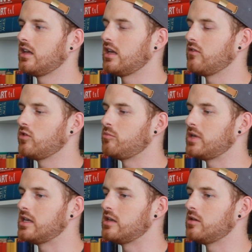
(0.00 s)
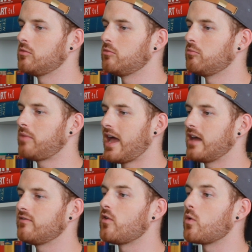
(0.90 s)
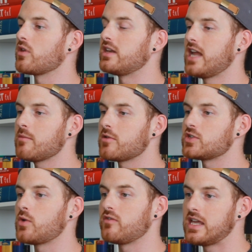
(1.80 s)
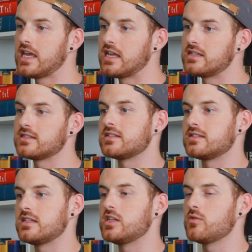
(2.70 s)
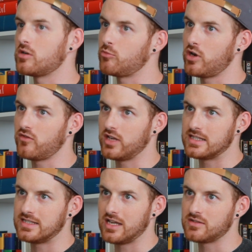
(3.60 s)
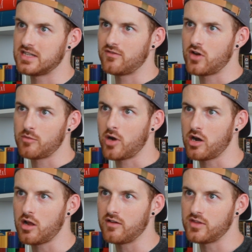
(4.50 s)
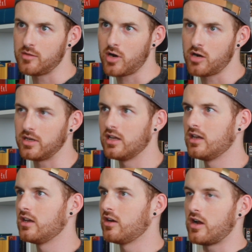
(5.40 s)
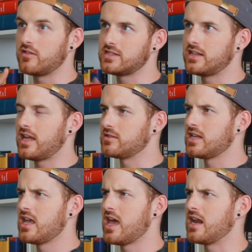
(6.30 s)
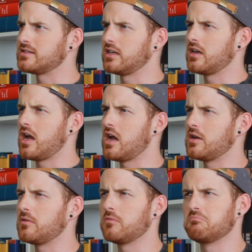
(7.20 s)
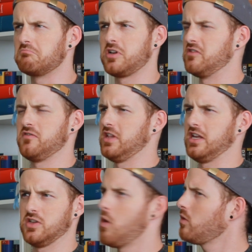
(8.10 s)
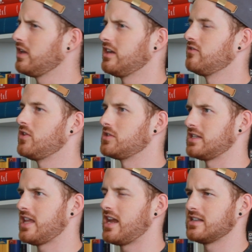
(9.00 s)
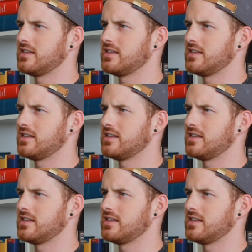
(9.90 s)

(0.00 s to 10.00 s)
it would be bad for the neighbors who have kids to see you and your boyfriend kissing outside of the apartment, or outside the house. And I was like, totally confused at that, and I was